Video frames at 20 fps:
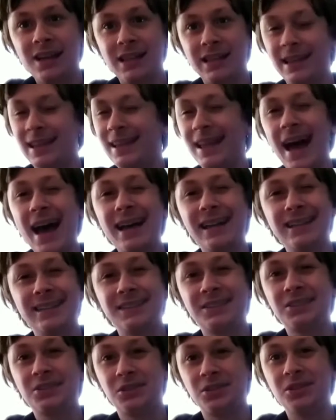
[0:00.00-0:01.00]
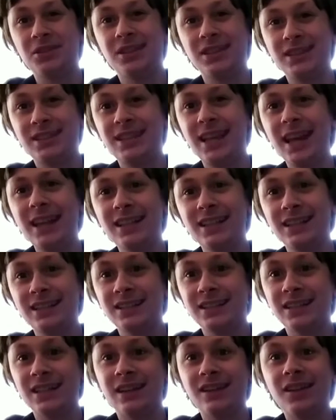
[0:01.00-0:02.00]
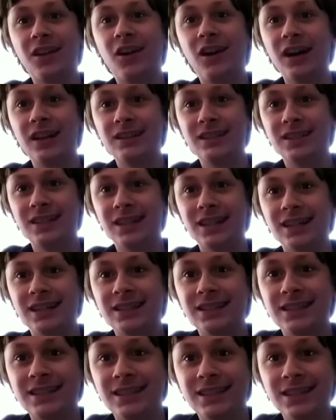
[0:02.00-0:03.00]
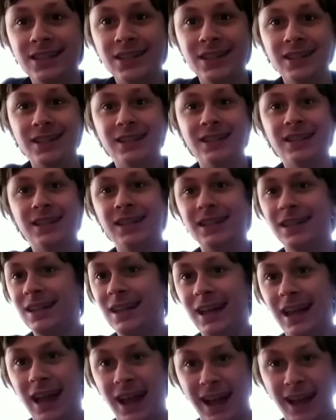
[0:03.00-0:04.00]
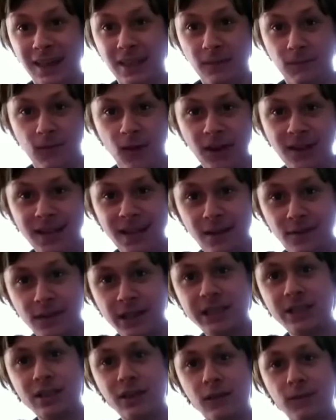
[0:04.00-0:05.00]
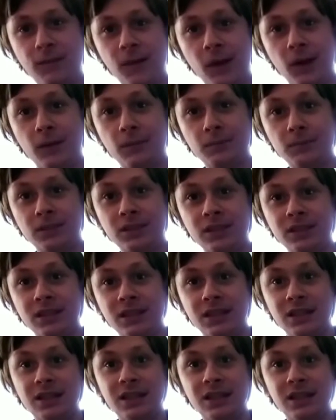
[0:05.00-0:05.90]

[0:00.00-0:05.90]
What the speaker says: then that is truly saying a lot, because in the fucking original films,